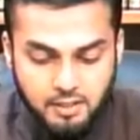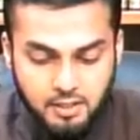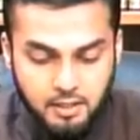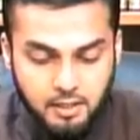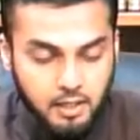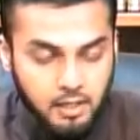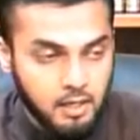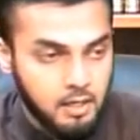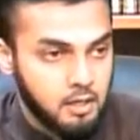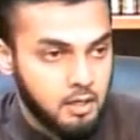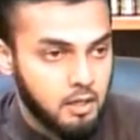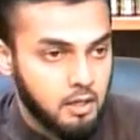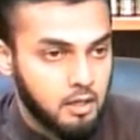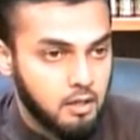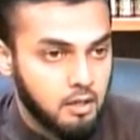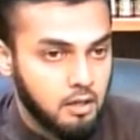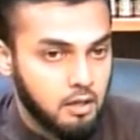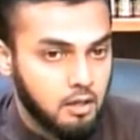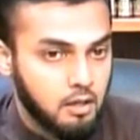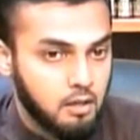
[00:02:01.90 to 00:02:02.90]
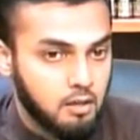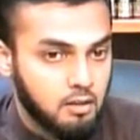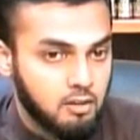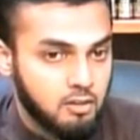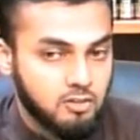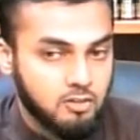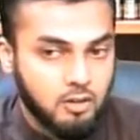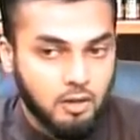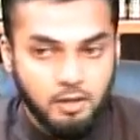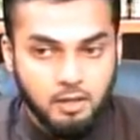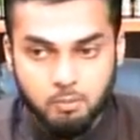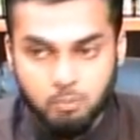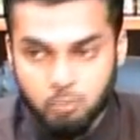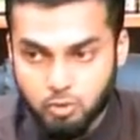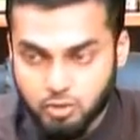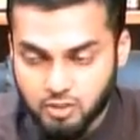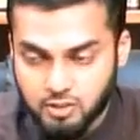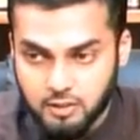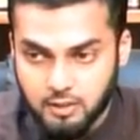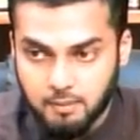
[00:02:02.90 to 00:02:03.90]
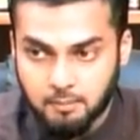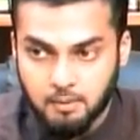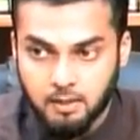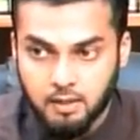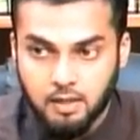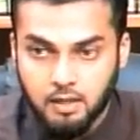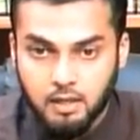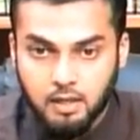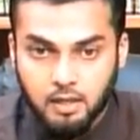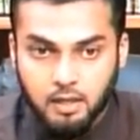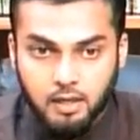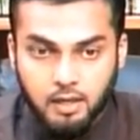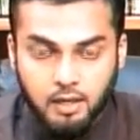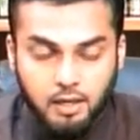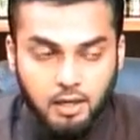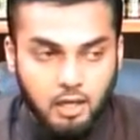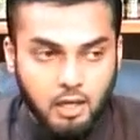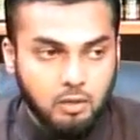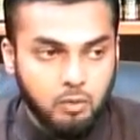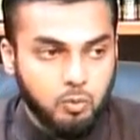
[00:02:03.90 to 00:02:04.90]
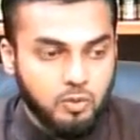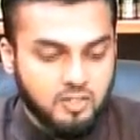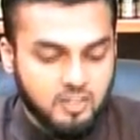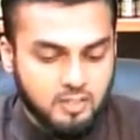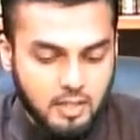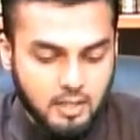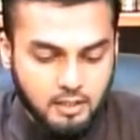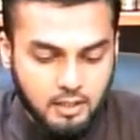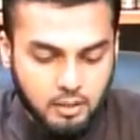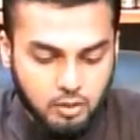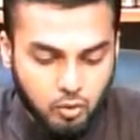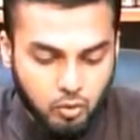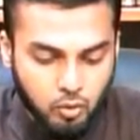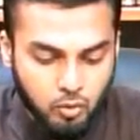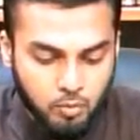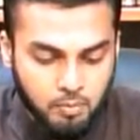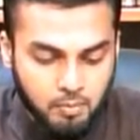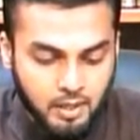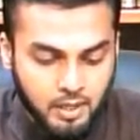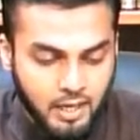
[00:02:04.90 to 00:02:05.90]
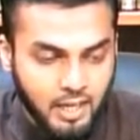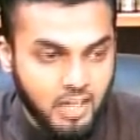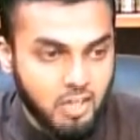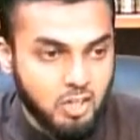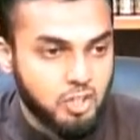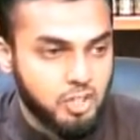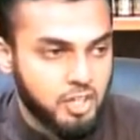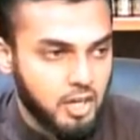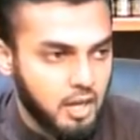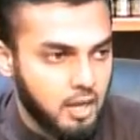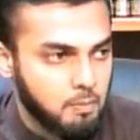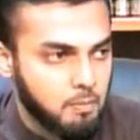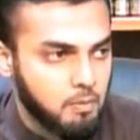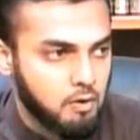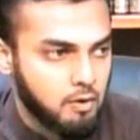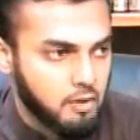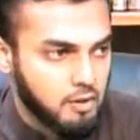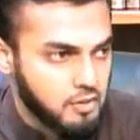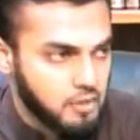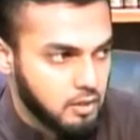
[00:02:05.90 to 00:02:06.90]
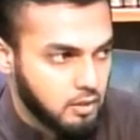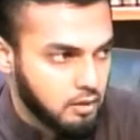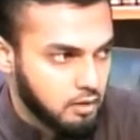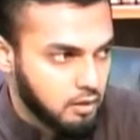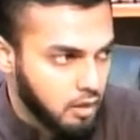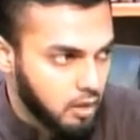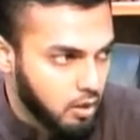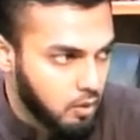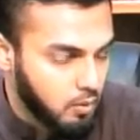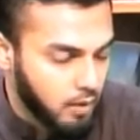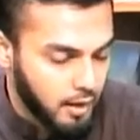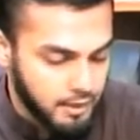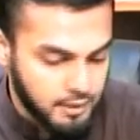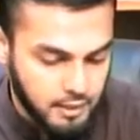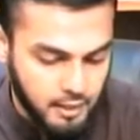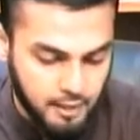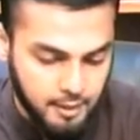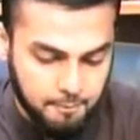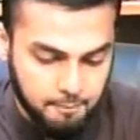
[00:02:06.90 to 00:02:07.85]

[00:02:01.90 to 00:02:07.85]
in the Sahih Muslim, it was said that Hisham radiallahu anha,